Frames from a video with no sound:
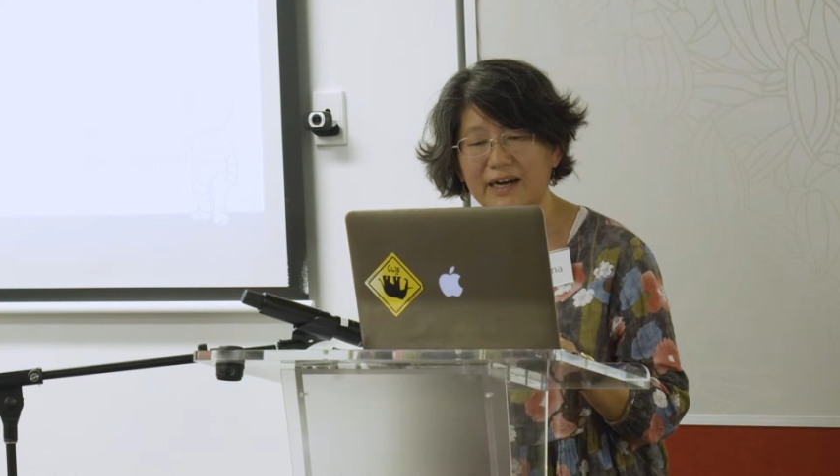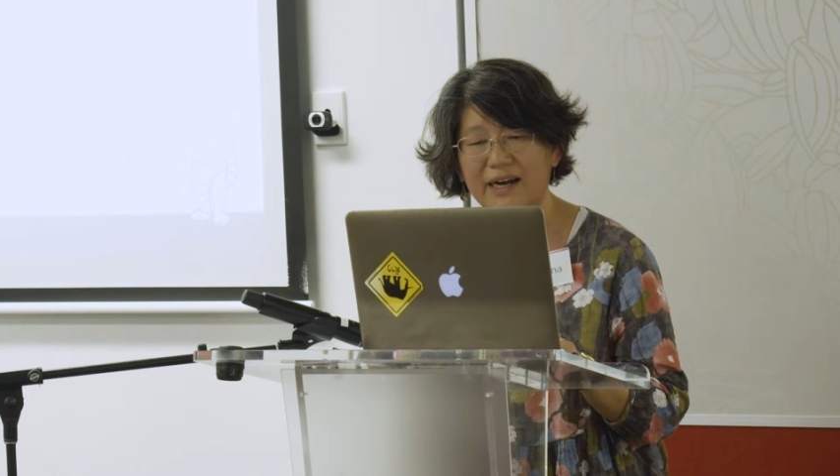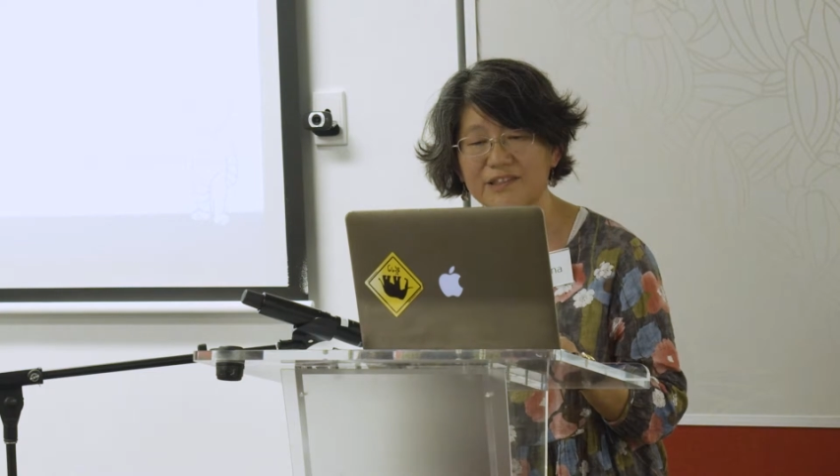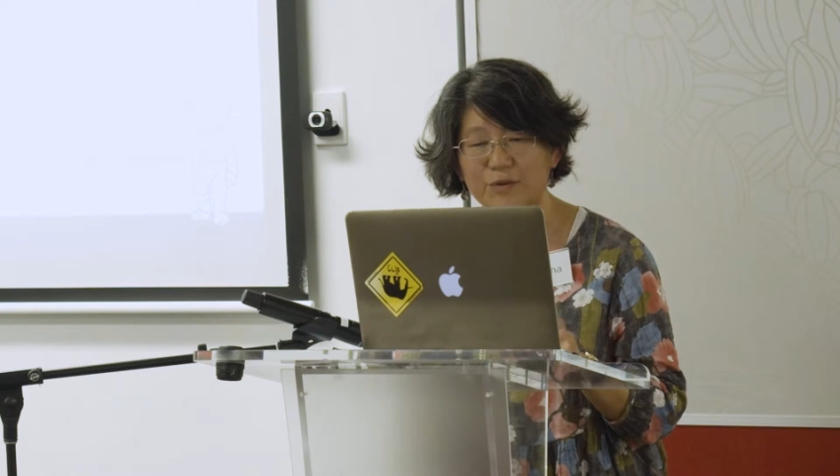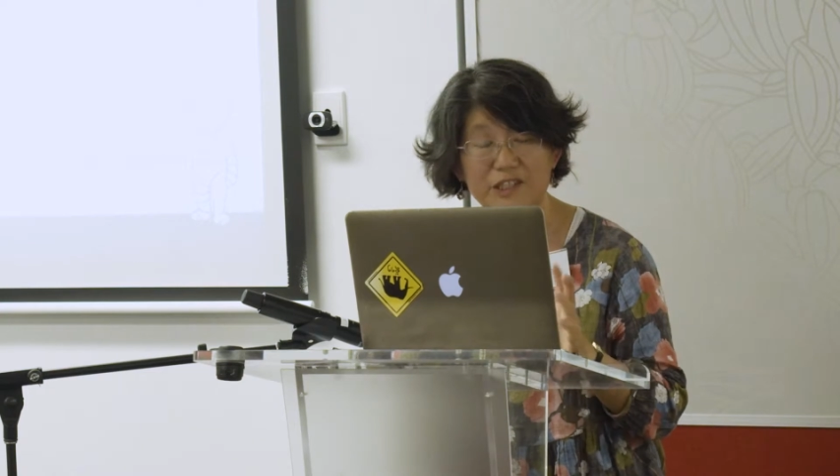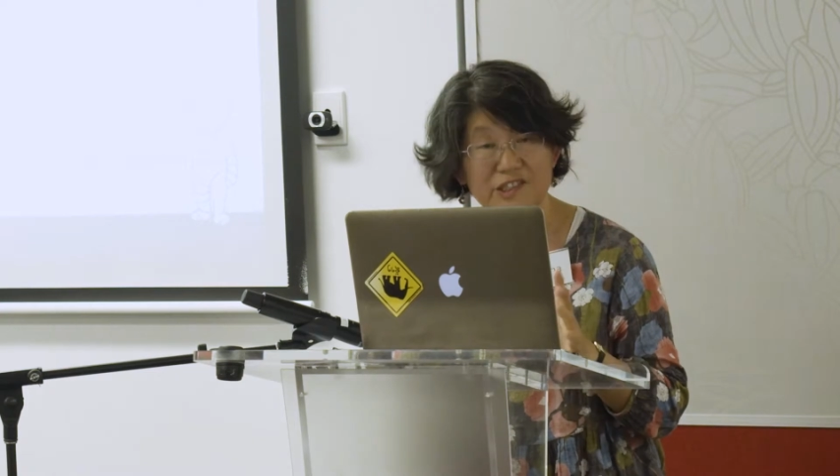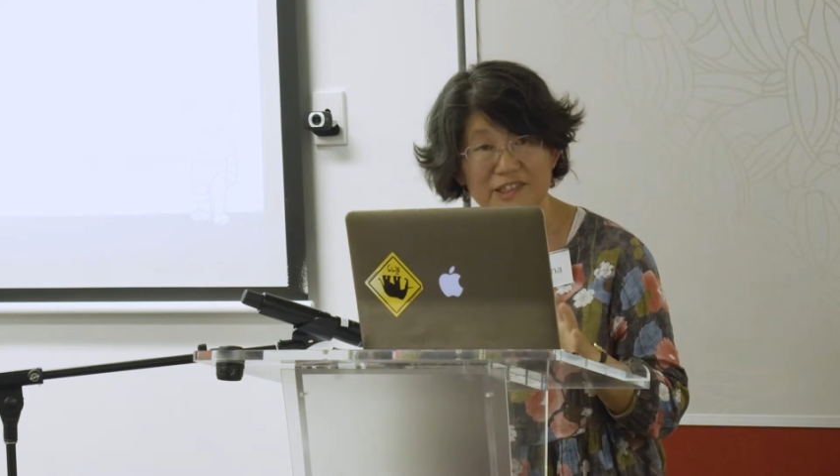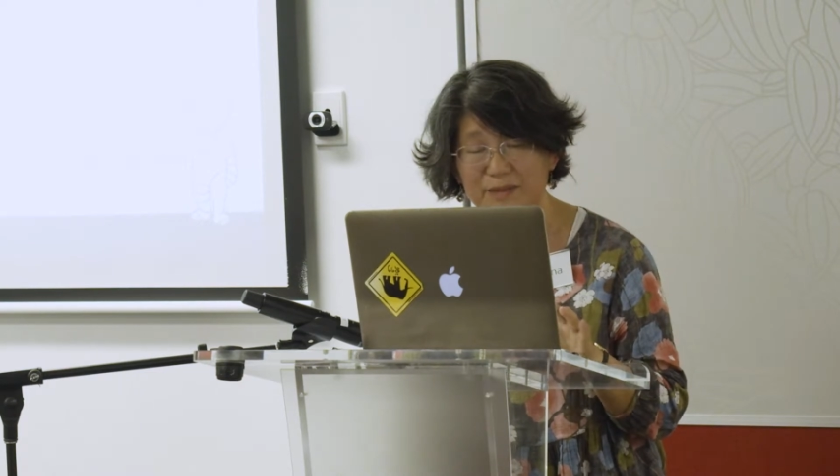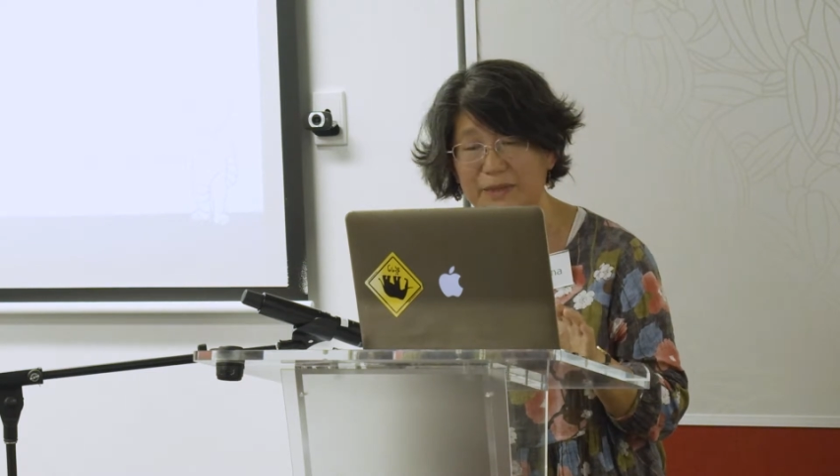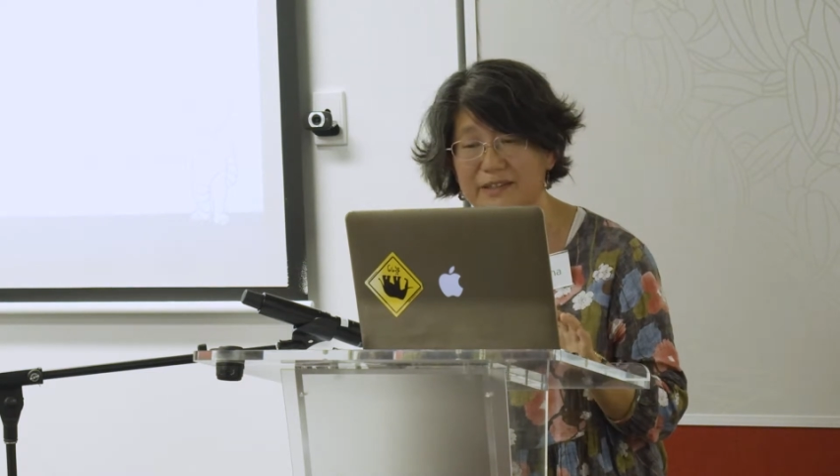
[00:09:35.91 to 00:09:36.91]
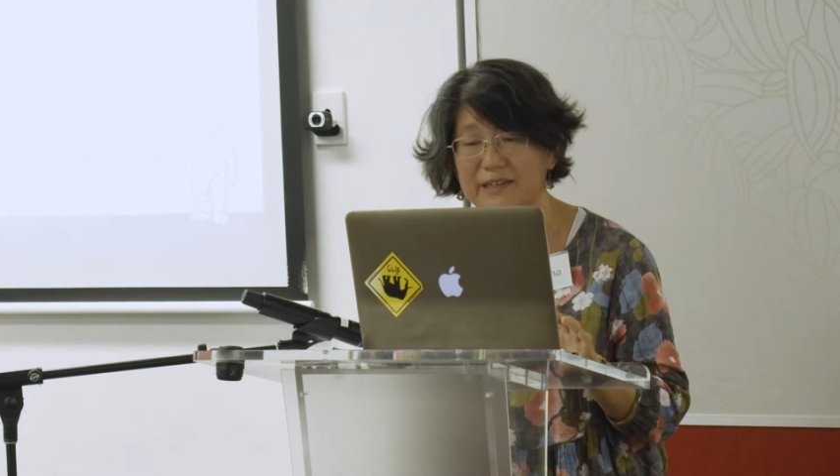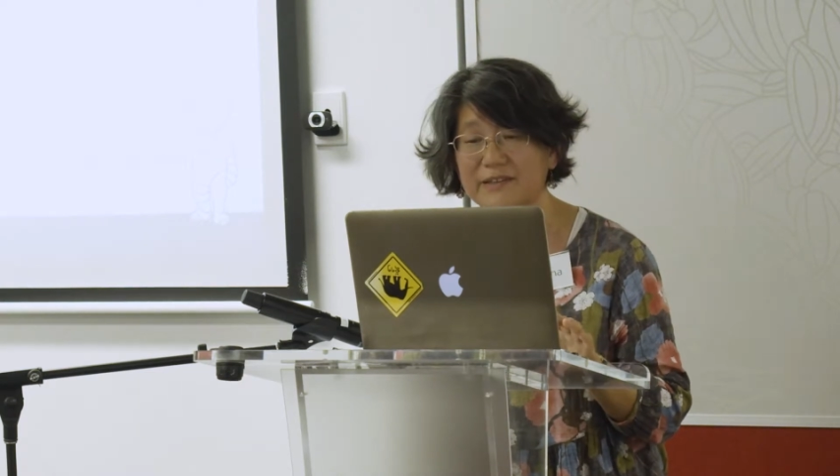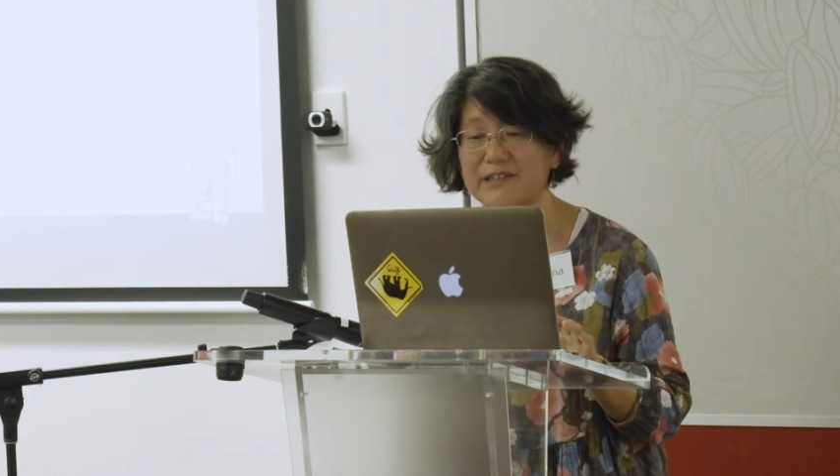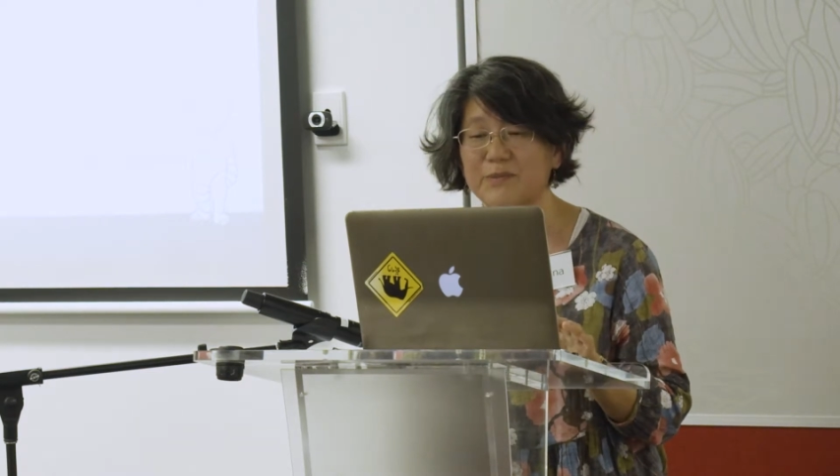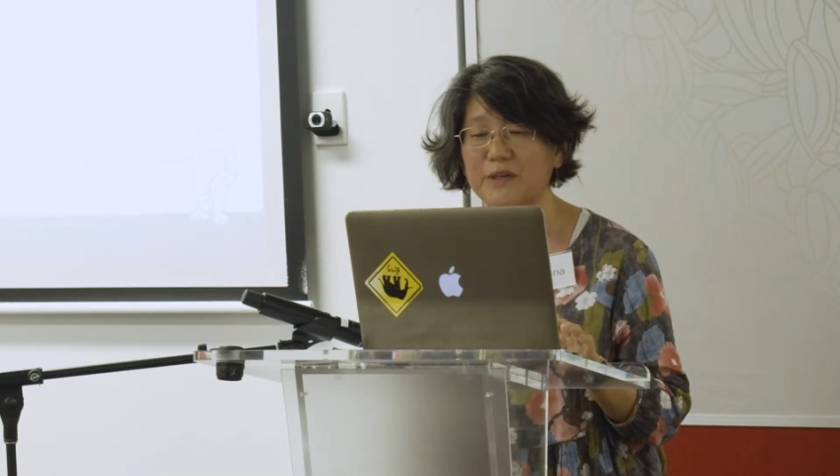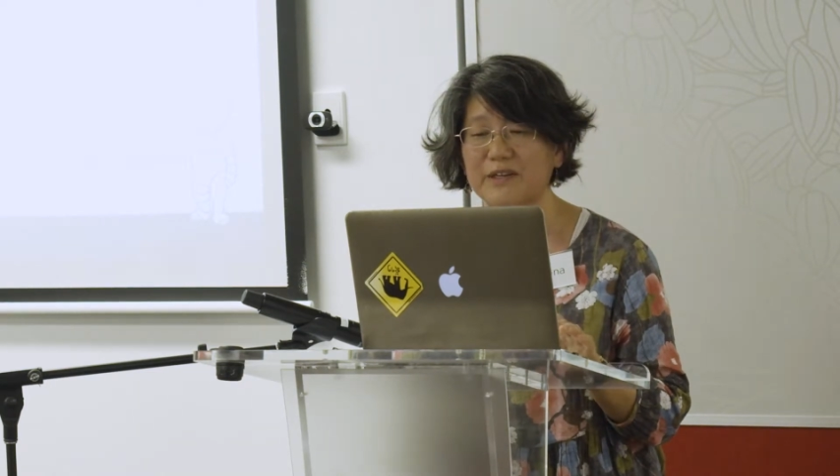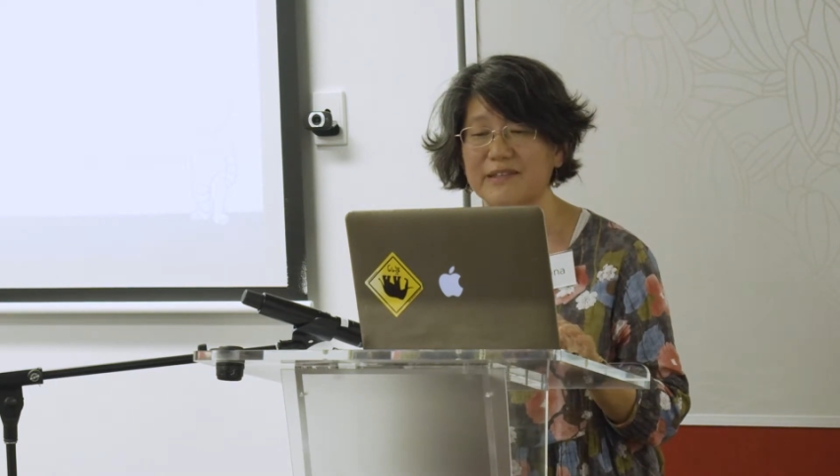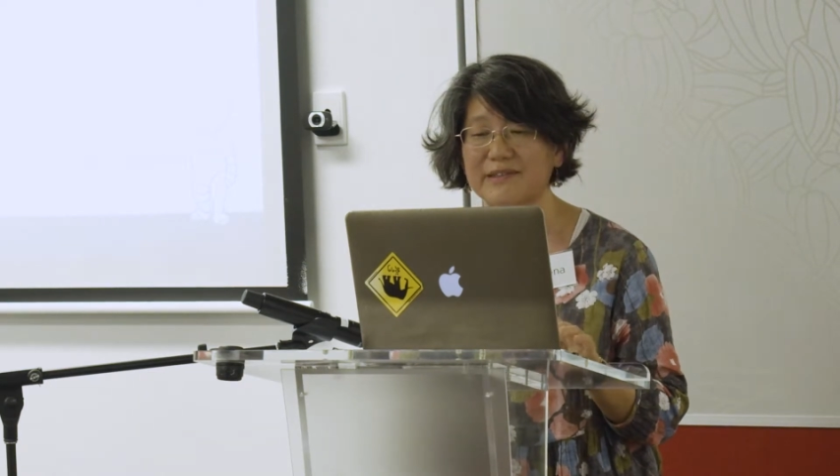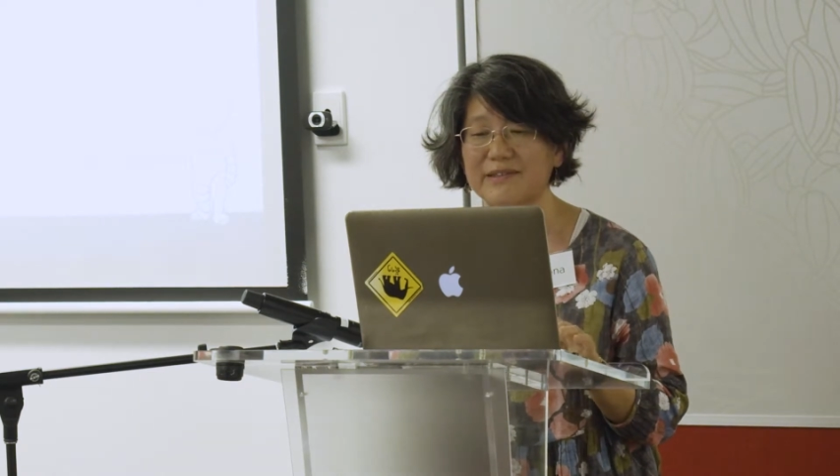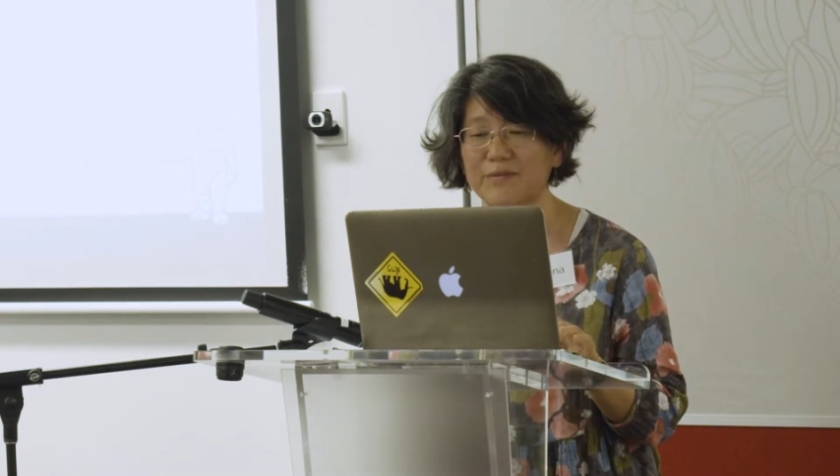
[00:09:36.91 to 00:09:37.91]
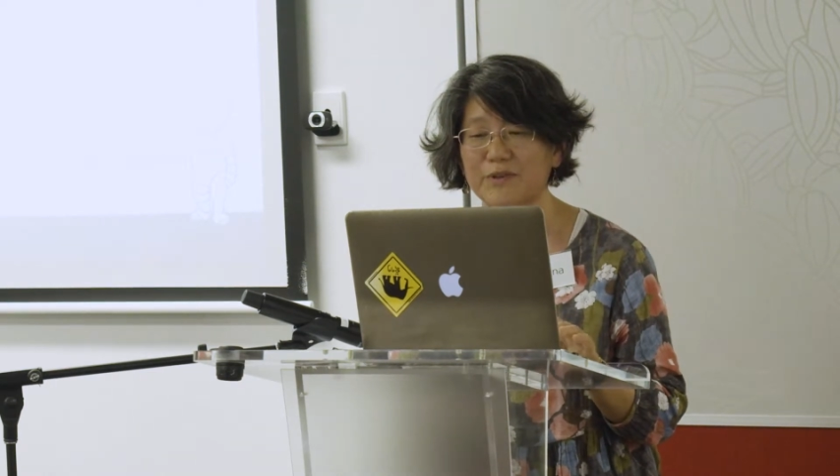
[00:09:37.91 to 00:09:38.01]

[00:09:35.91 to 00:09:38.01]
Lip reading: ask questions about their experiences